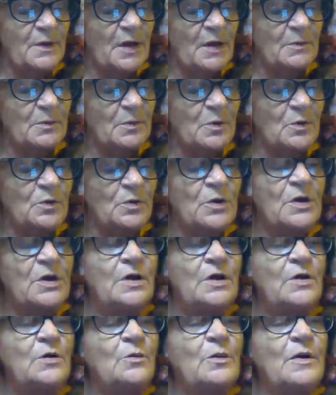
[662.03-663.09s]
Bubble,
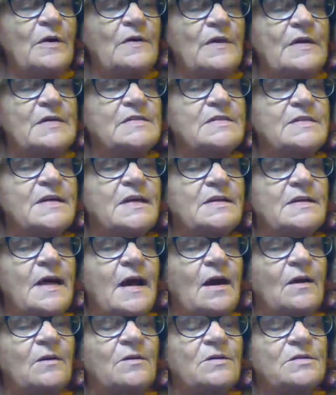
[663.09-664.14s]
where they sat
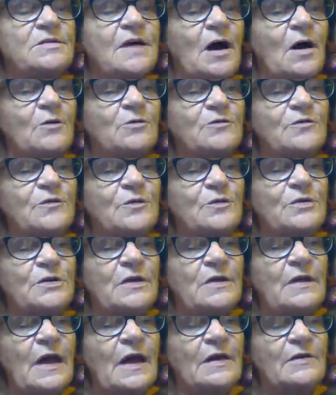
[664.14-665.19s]
down and talked for a
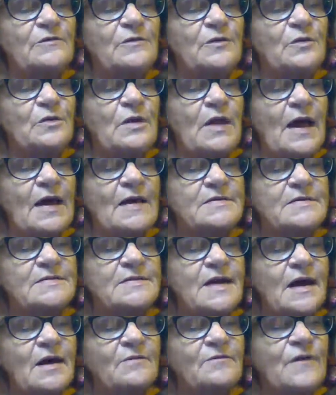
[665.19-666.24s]
delightful last
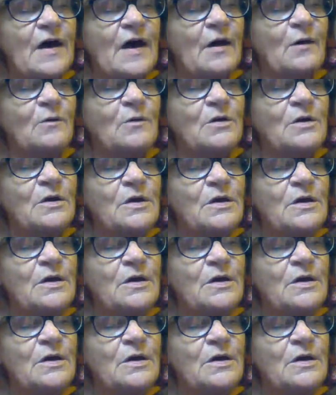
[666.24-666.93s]
half hour.